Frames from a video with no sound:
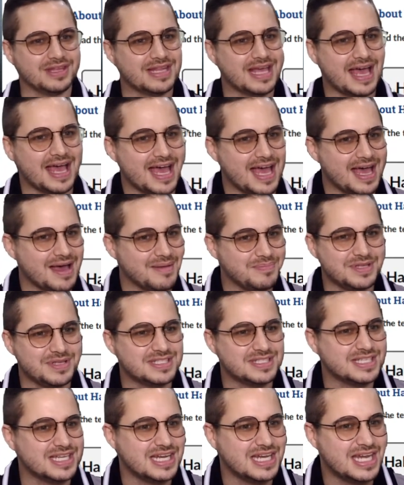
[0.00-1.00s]
that
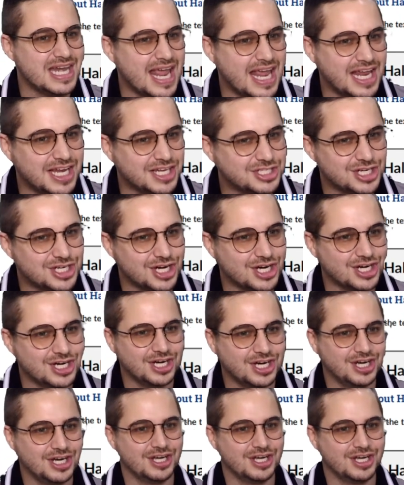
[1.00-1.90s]
happens in nature